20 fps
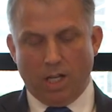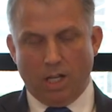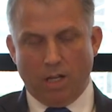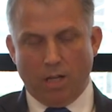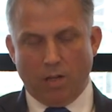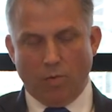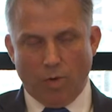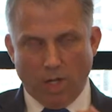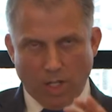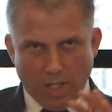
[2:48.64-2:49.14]

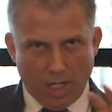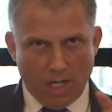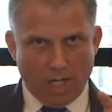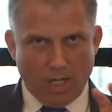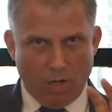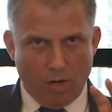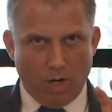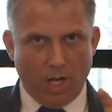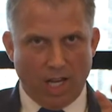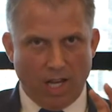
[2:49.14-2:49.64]
The one thing
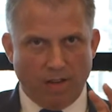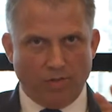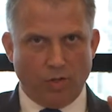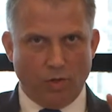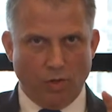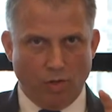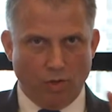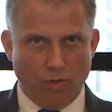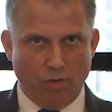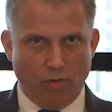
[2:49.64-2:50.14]
you have to
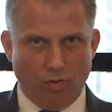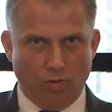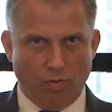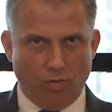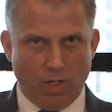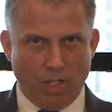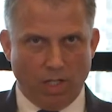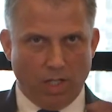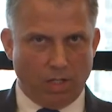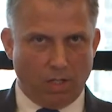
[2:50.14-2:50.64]
do,
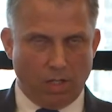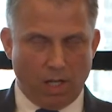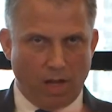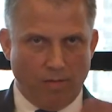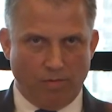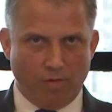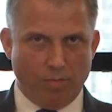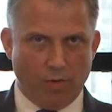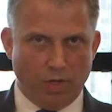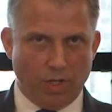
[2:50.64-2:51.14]
and that
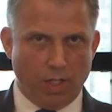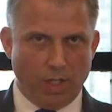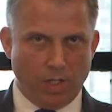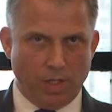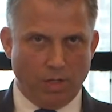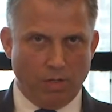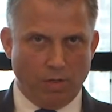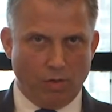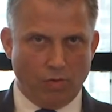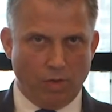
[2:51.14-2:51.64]
everybody is
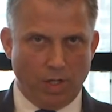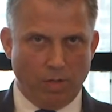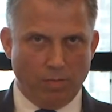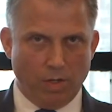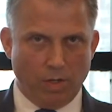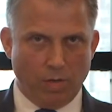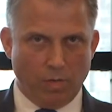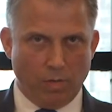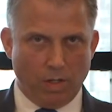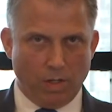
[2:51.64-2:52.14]
in
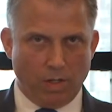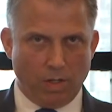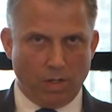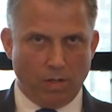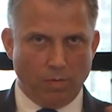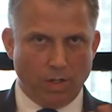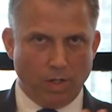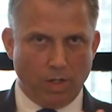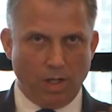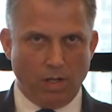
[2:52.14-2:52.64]
agreement with, the
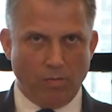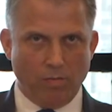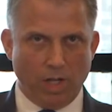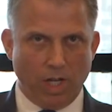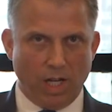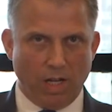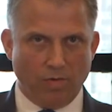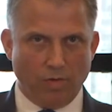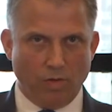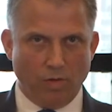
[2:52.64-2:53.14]
one thing we
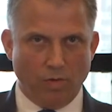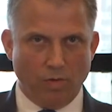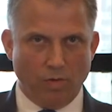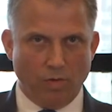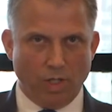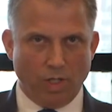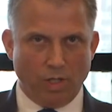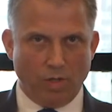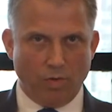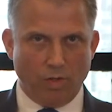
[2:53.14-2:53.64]
have to do
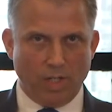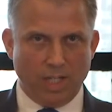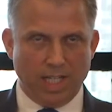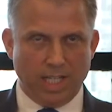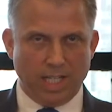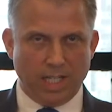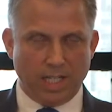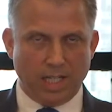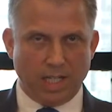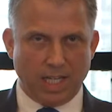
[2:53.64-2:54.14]
is to
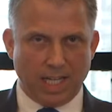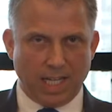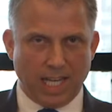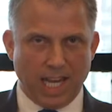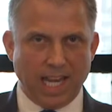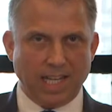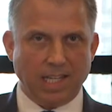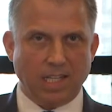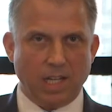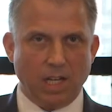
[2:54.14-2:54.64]

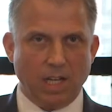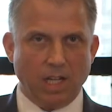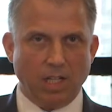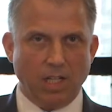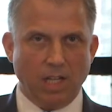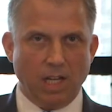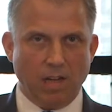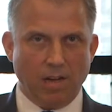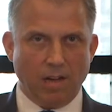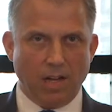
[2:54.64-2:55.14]
get
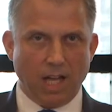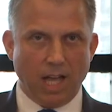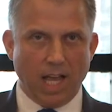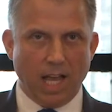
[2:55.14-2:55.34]
the